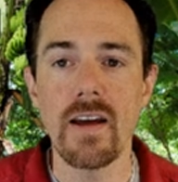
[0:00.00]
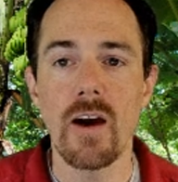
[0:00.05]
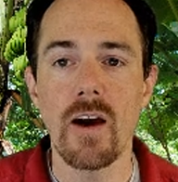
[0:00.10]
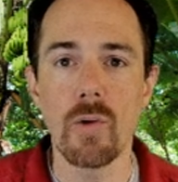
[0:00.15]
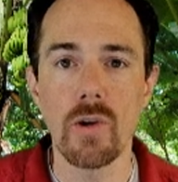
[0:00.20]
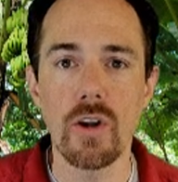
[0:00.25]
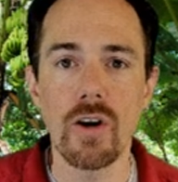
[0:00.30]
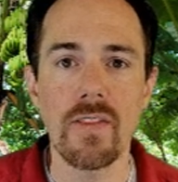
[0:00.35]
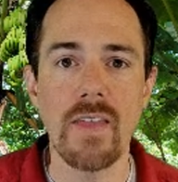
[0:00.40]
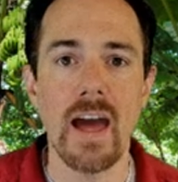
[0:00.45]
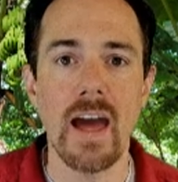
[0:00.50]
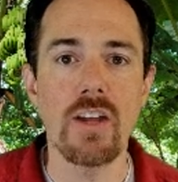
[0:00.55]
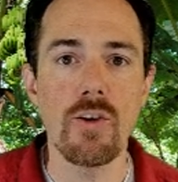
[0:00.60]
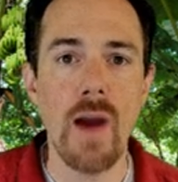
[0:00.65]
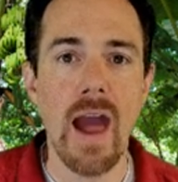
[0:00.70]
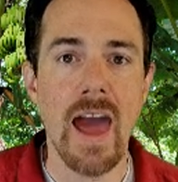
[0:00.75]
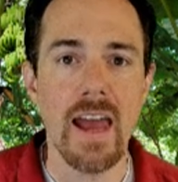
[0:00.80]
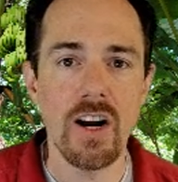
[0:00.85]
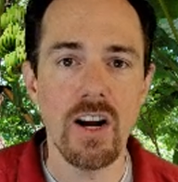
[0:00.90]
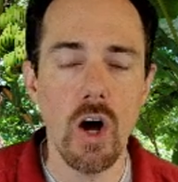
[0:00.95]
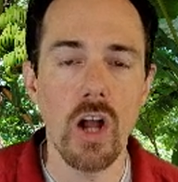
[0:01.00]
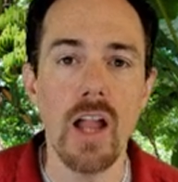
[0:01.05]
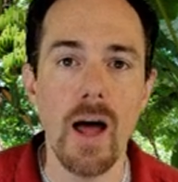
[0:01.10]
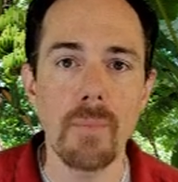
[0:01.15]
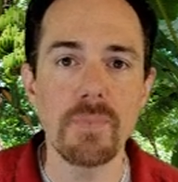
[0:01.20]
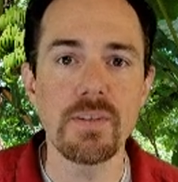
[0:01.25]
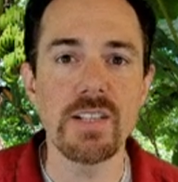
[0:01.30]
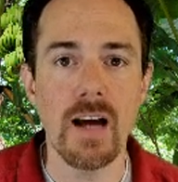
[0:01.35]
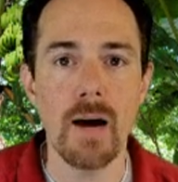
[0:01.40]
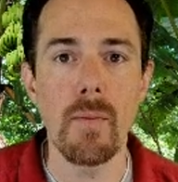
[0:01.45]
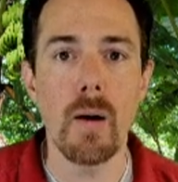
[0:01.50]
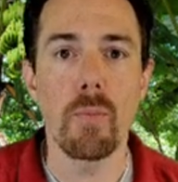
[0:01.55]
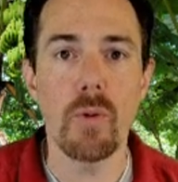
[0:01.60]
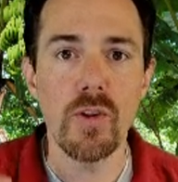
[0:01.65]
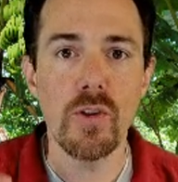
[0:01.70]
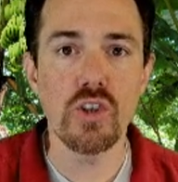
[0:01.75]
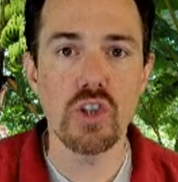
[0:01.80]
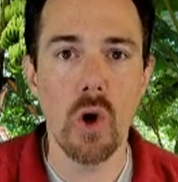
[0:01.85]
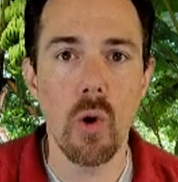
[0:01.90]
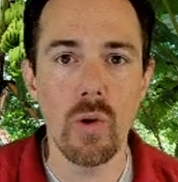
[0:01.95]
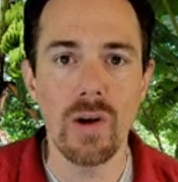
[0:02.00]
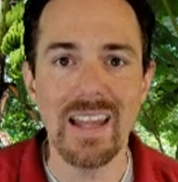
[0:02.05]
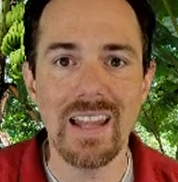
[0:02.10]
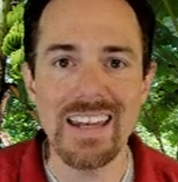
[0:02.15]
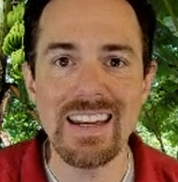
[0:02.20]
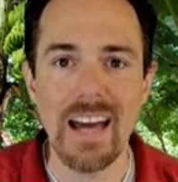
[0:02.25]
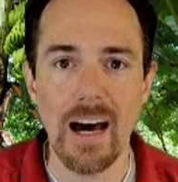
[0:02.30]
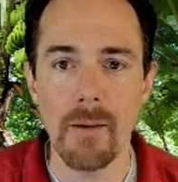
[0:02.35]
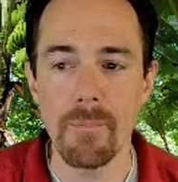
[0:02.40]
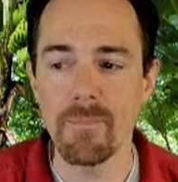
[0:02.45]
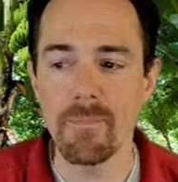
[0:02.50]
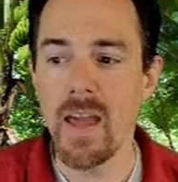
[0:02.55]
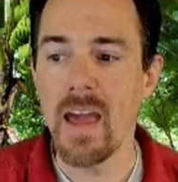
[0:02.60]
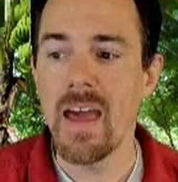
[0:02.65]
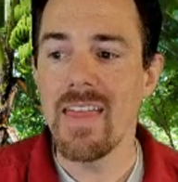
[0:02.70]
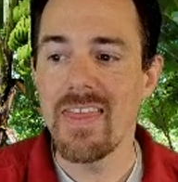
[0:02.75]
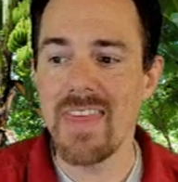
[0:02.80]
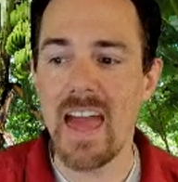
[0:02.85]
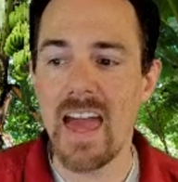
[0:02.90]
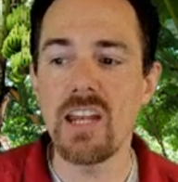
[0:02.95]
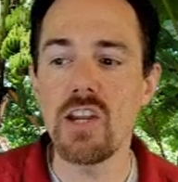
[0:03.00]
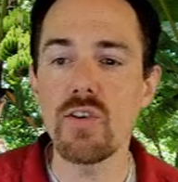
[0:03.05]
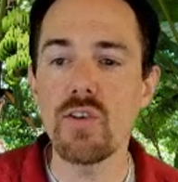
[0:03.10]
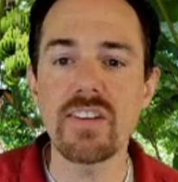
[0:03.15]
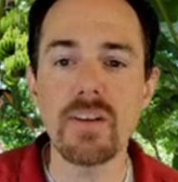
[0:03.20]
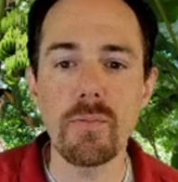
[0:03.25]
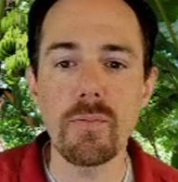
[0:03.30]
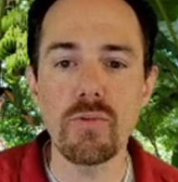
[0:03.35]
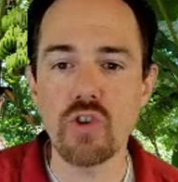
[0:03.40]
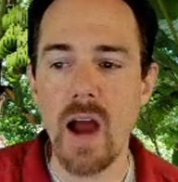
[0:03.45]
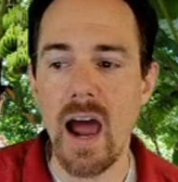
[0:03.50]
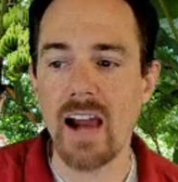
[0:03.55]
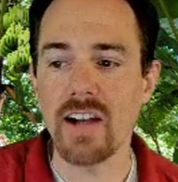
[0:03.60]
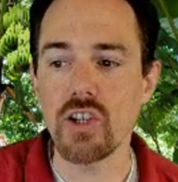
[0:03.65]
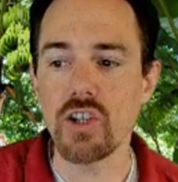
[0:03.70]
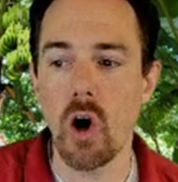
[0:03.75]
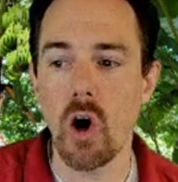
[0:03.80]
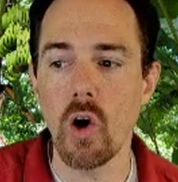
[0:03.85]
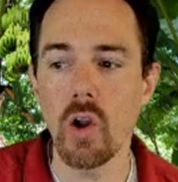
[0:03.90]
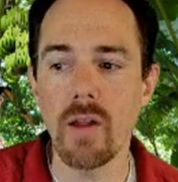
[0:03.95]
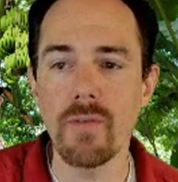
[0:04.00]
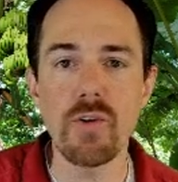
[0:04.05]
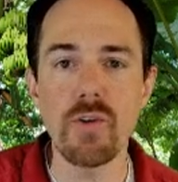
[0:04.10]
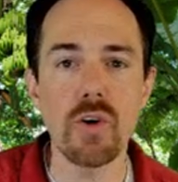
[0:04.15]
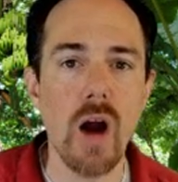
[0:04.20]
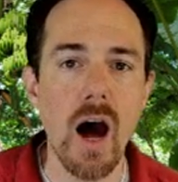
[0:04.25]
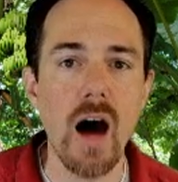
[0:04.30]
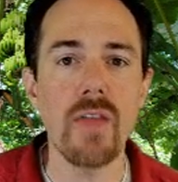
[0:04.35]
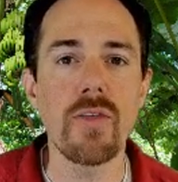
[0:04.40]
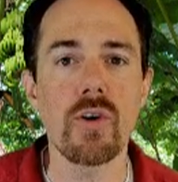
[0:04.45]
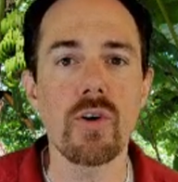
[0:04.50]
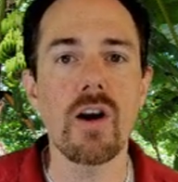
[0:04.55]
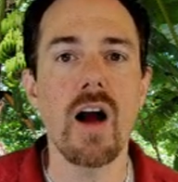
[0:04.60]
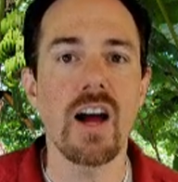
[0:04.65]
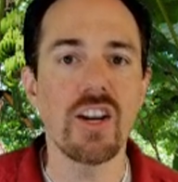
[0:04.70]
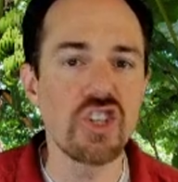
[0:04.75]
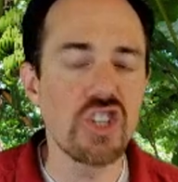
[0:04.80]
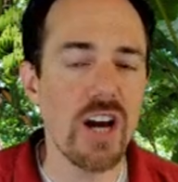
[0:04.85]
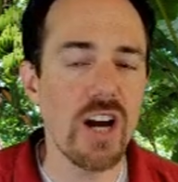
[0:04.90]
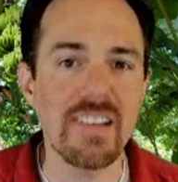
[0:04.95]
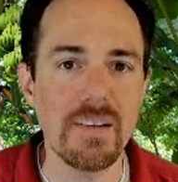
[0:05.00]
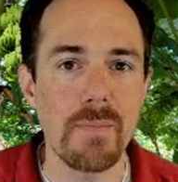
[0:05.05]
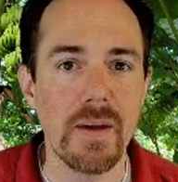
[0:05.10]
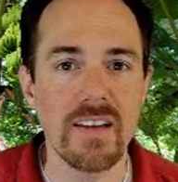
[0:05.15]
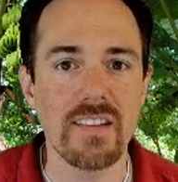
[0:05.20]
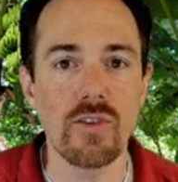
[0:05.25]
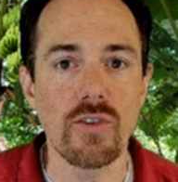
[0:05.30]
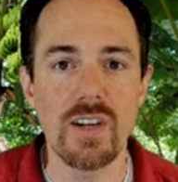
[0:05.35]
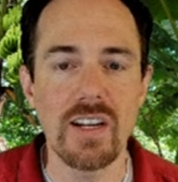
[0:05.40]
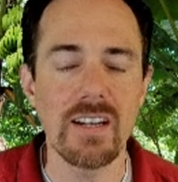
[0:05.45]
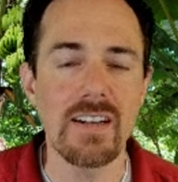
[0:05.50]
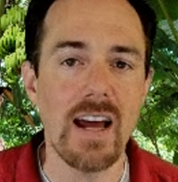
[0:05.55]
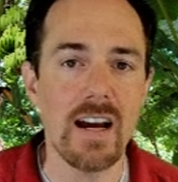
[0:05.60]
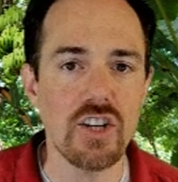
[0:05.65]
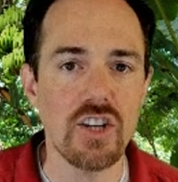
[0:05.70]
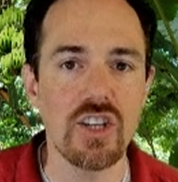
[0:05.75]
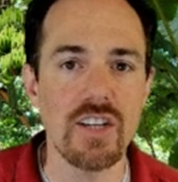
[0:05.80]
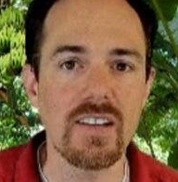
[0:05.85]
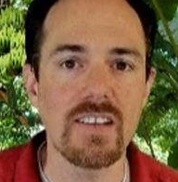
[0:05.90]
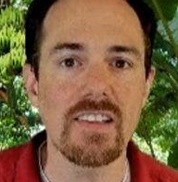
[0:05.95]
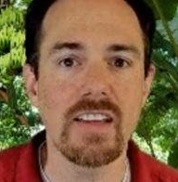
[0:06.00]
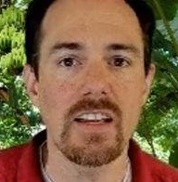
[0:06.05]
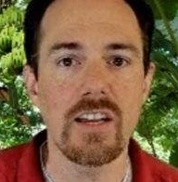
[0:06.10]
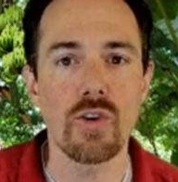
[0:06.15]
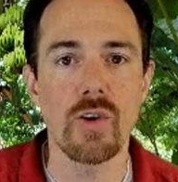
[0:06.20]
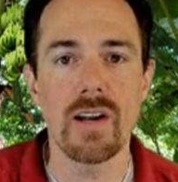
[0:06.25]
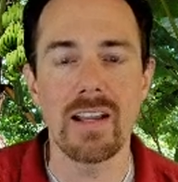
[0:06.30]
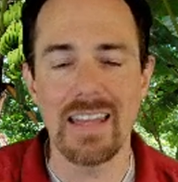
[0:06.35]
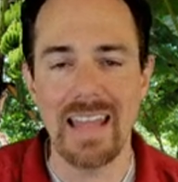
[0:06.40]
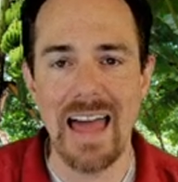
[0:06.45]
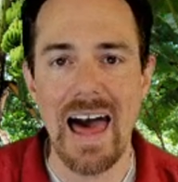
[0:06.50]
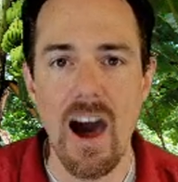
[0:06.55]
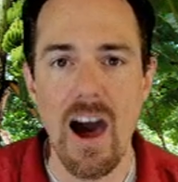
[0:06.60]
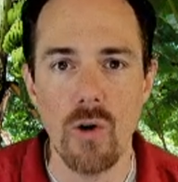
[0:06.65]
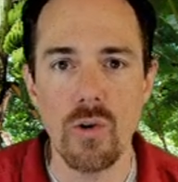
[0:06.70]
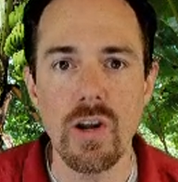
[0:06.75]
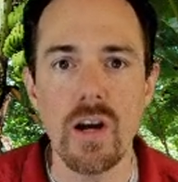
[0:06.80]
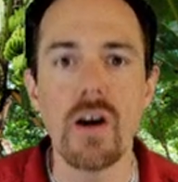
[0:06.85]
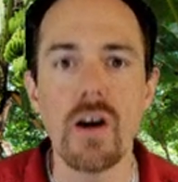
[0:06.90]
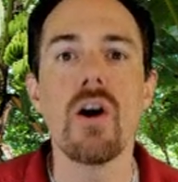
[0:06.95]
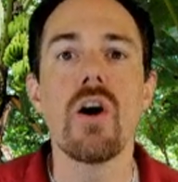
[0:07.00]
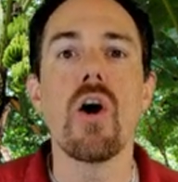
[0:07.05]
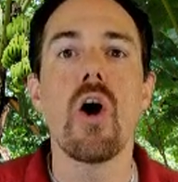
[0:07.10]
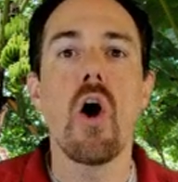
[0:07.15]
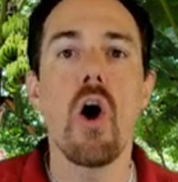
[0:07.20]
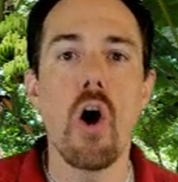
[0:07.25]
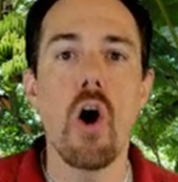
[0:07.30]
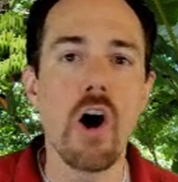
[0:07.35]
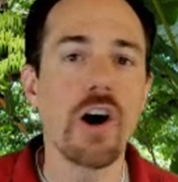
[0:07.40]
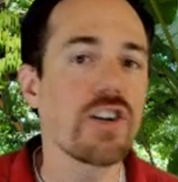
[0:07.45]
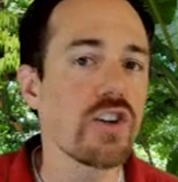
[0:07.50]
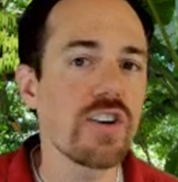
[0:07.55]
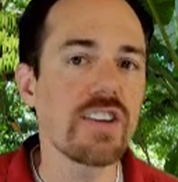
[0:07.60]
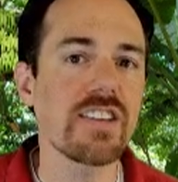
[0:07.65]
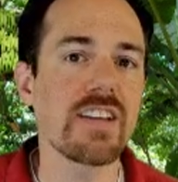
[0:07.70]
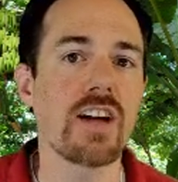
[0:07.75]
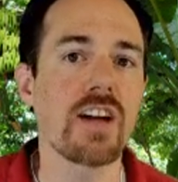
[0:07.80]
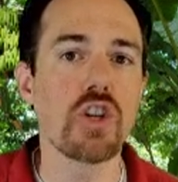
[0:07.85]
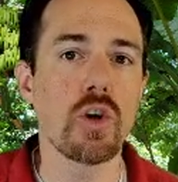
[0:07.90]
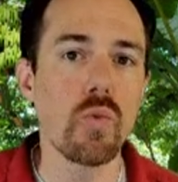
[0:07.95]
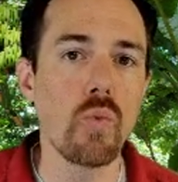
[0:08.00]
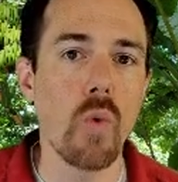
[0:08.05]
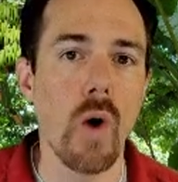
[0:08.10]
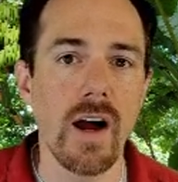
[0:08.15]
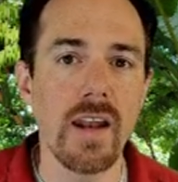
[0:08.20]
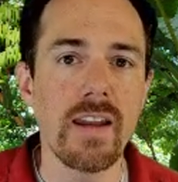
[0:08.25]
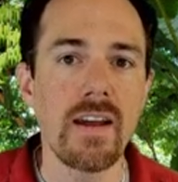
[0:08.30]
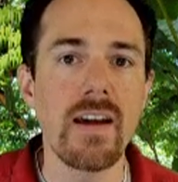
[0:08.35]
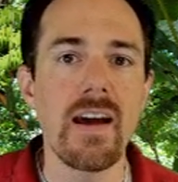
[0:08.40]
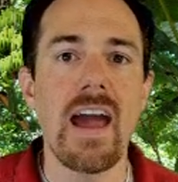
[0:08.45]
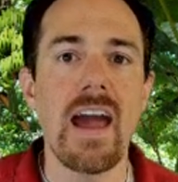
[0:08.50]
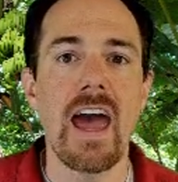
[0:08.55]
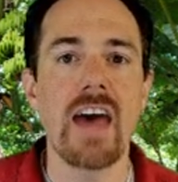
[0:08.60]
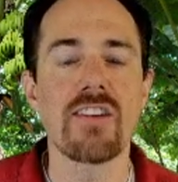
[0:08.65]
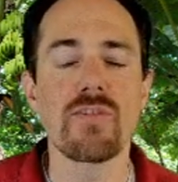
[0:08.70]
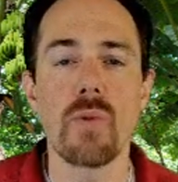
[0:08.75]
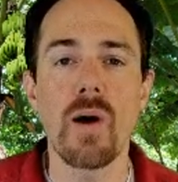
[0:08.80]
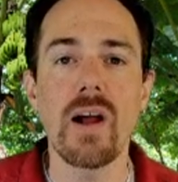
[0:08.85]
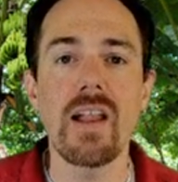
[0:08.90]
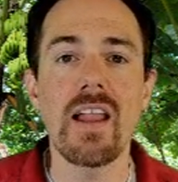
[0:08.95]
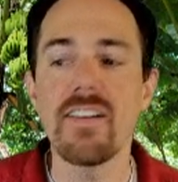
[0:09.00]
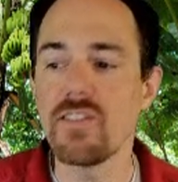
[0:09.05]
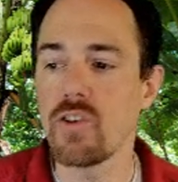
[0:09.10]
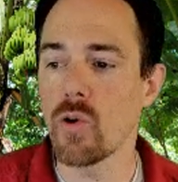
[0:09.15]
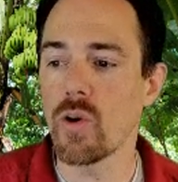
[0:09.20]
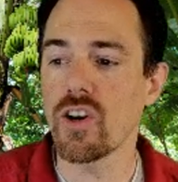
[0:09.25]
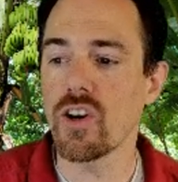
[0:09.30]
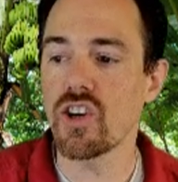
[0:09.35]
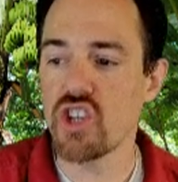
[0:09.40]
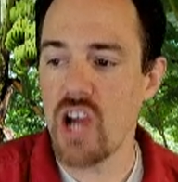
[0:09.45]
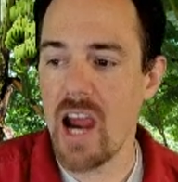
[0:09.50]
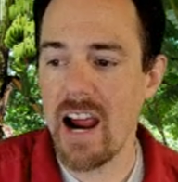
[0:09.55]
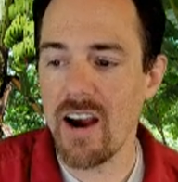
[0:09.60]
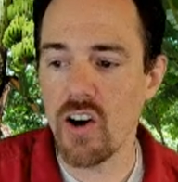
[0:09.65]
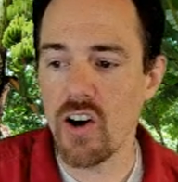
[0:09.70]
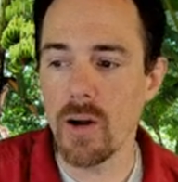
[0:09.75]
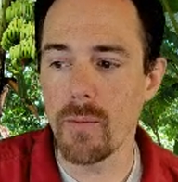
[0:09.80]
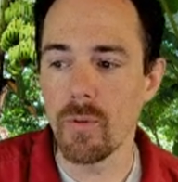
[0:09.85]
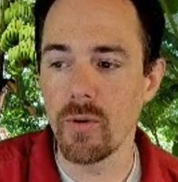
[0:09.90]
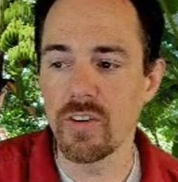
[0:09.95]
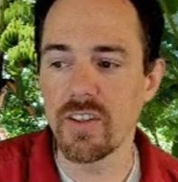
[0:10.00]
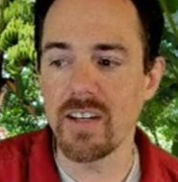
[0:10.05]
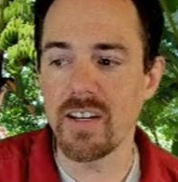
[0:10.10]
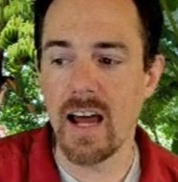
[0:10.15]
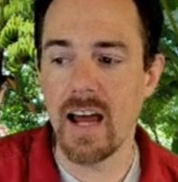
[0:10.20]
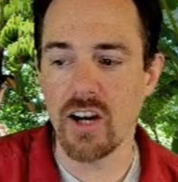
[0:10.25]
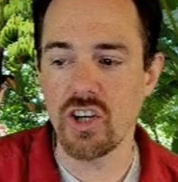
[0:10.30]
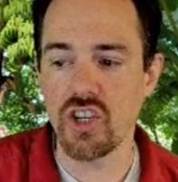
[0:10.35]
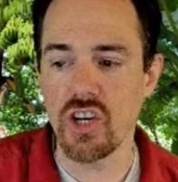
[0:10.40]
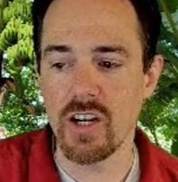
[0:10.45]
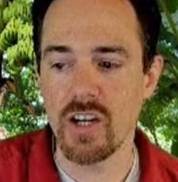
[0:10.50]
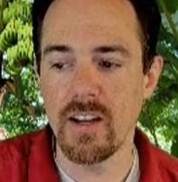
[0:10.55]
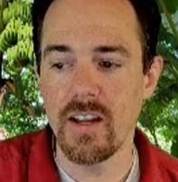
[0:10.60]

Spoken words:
we'll look at that. You add it all up to come up with your total income. Then you subtract all of your other adjustments or deductions that you're allowed on your Schedule 1, as well as your charitable deduction